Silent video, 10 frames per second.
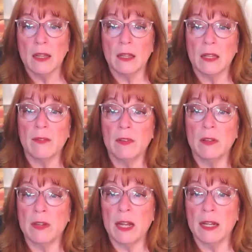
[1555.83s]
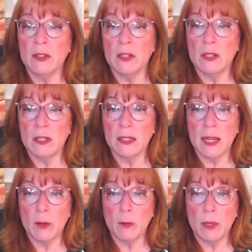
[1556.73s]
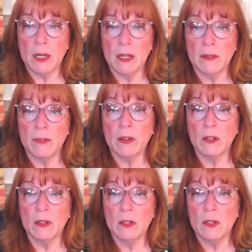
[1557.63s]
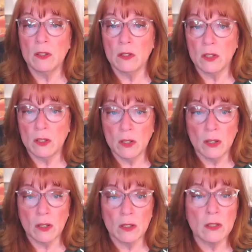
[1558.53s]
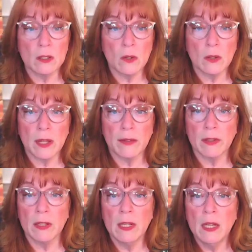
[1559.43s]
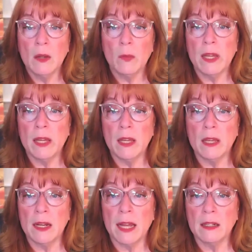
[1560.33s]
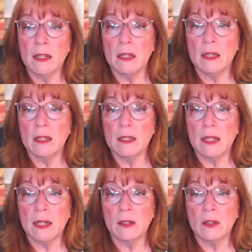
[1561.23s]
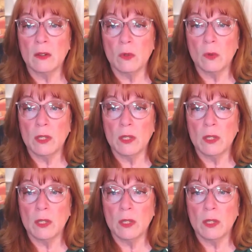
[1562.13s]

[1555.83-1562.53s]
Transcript: The level of consciousness can be difficult to discern, the soul level. We connect to this center through